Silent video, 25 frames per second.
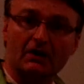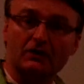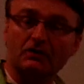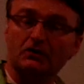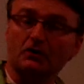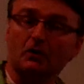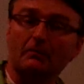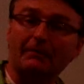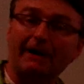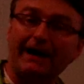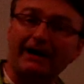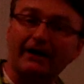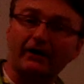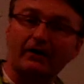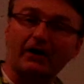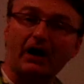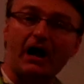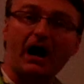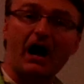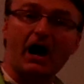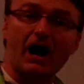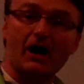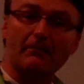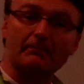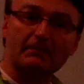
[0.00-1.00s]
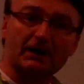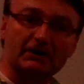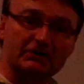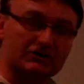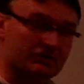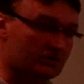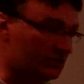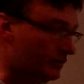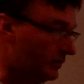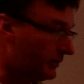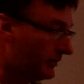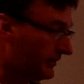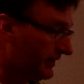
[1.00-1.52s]
no matter how
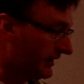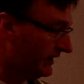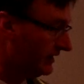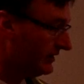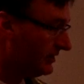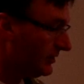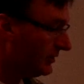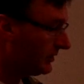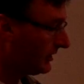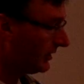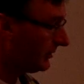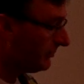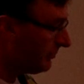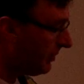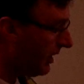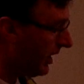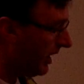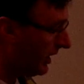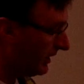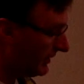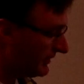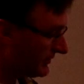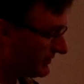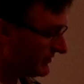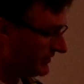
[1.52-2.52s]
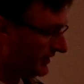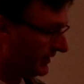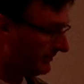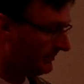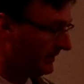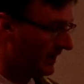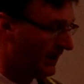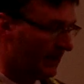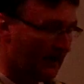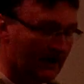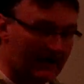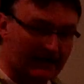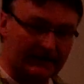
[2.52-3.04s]
much you think you can polish them
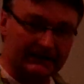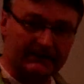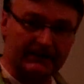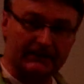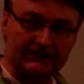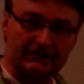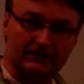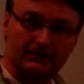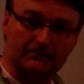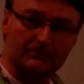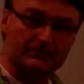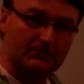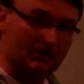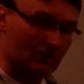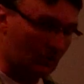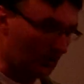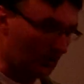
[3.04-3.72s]
and get them,